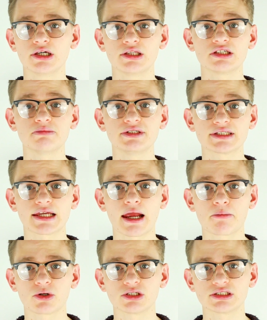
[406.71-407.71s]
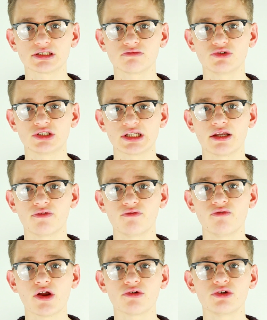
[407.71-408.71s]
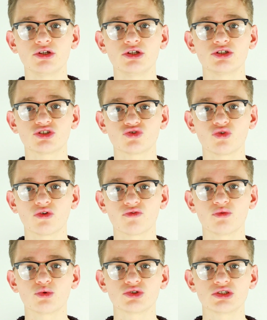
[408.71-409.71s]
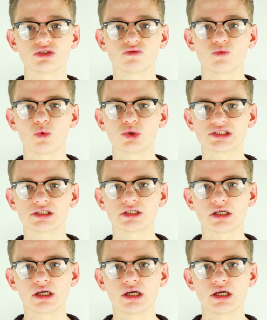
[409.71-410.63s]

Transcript: This means the camera can withstand very strong forces of water.